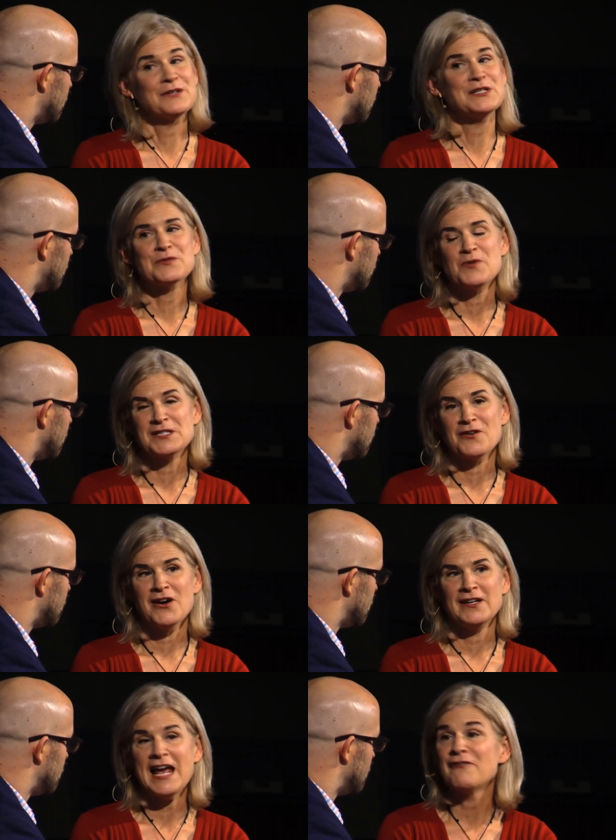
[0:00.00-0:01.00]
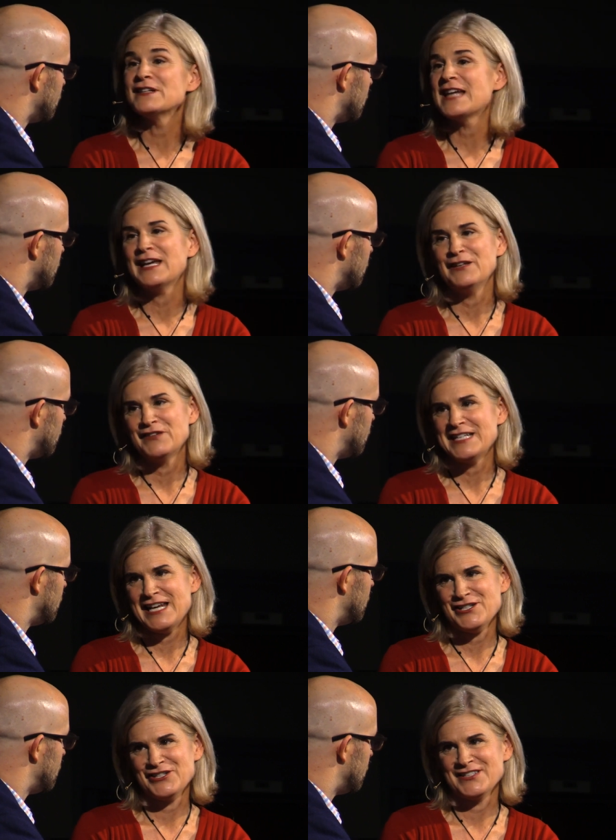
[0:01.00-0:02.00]
series was on everyday
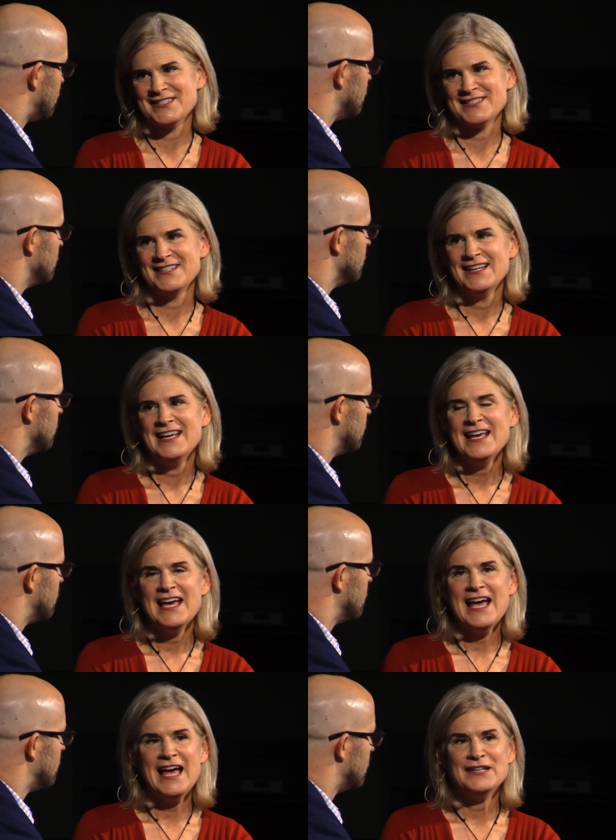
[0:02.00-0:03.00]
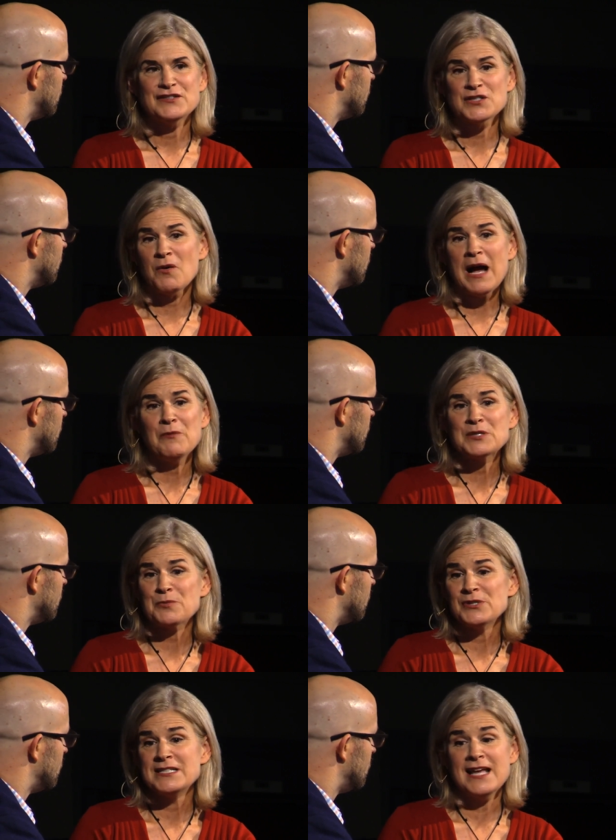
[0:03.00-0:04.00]
invitations. Mm-hmm. And so I was
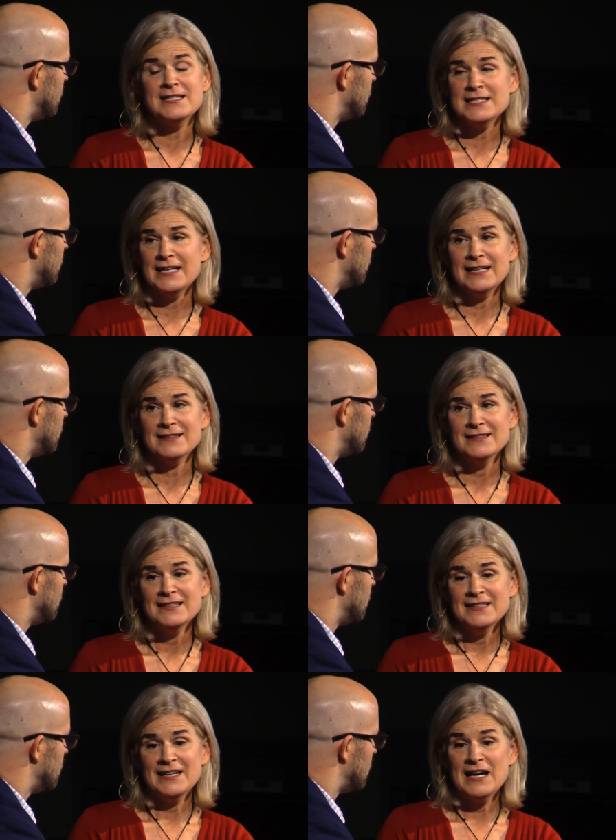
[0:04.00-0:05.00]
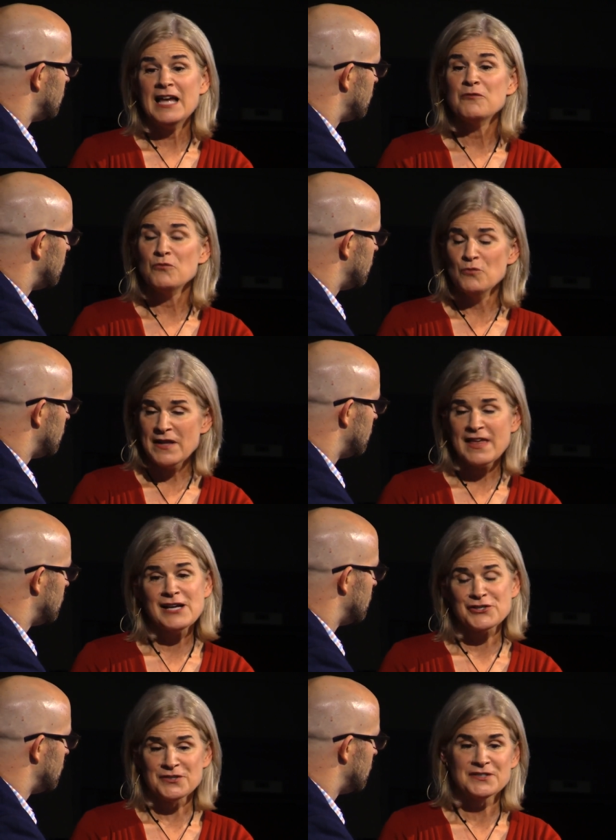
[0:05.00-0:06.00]
presenting, uh, and with
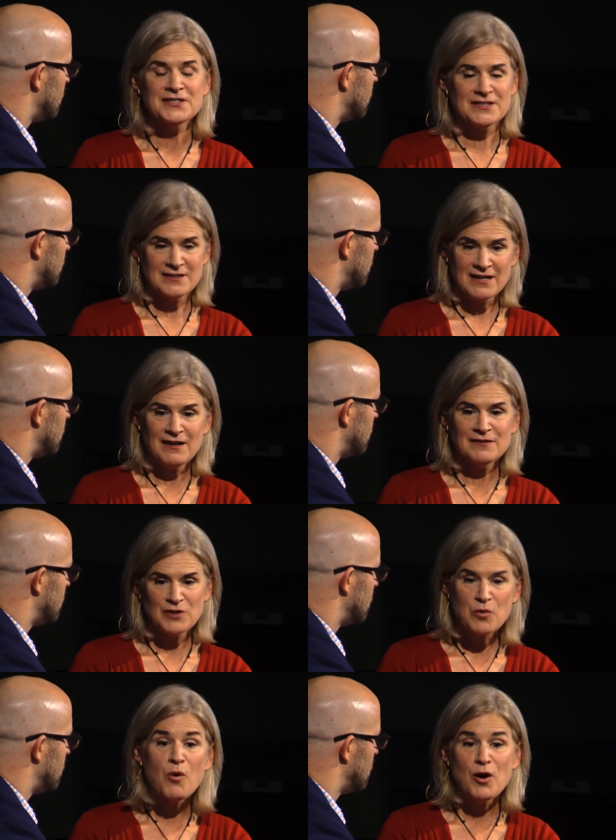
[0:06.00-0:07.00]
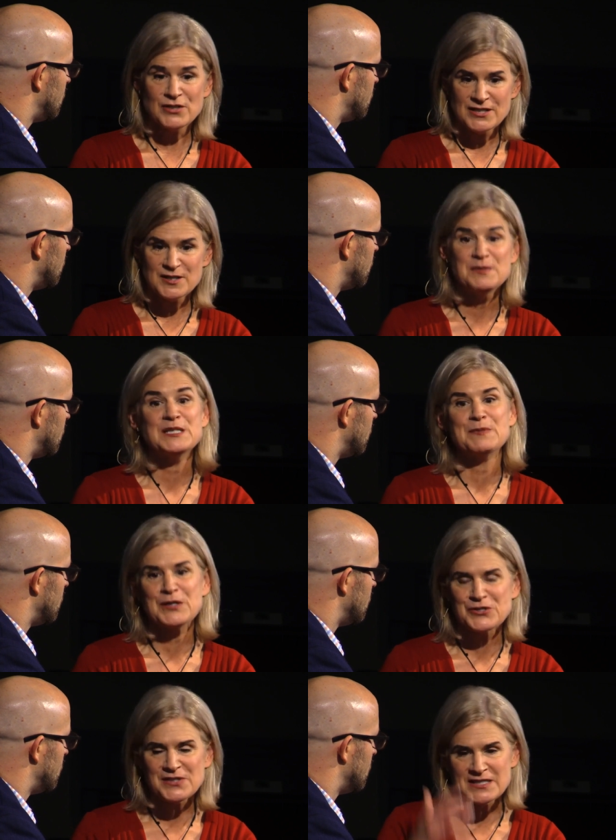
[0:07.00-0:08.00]
Heschel's uh, quote, to be
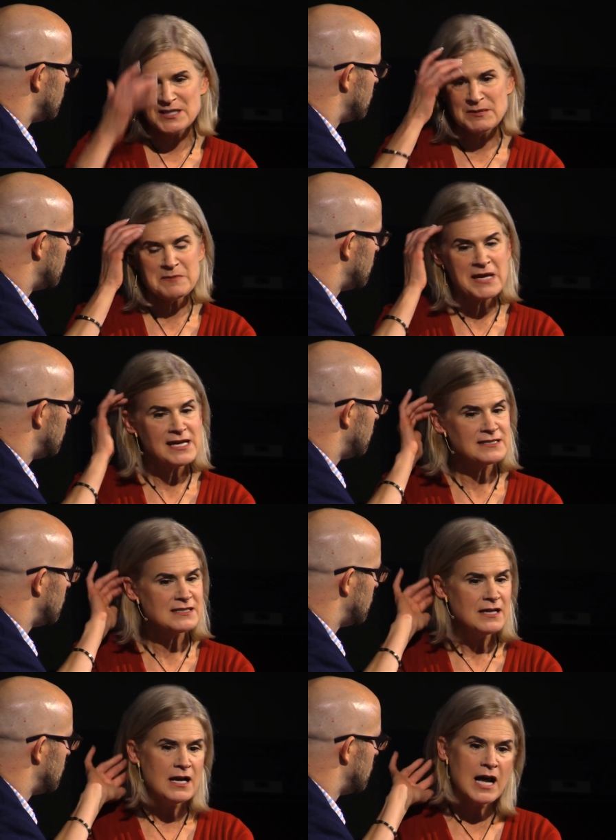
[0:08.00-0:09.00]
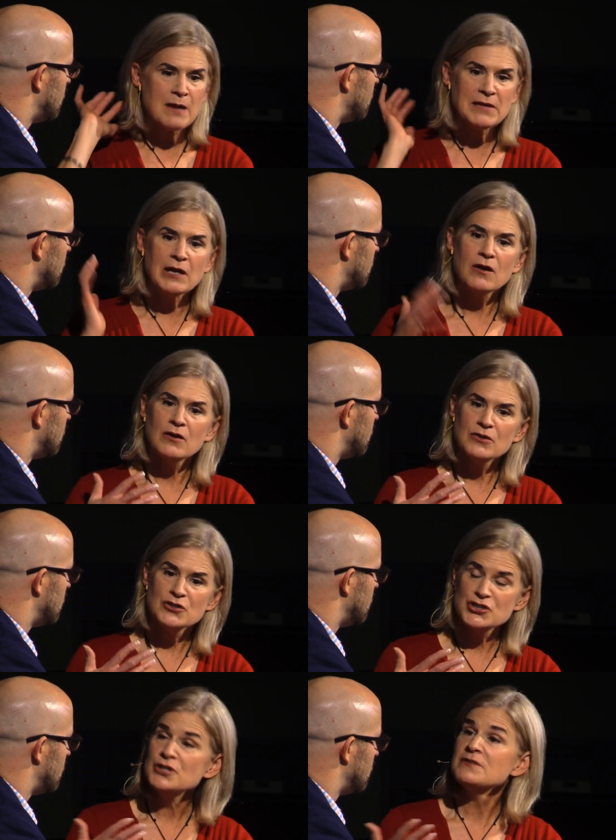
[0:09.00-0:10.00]
spiritual is to be amazed, I'm like,
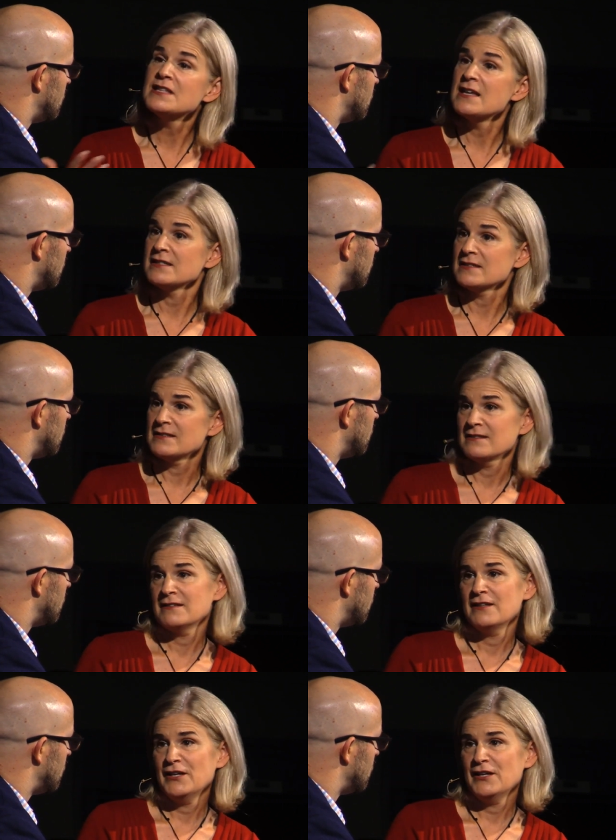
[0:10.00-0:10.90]
choose this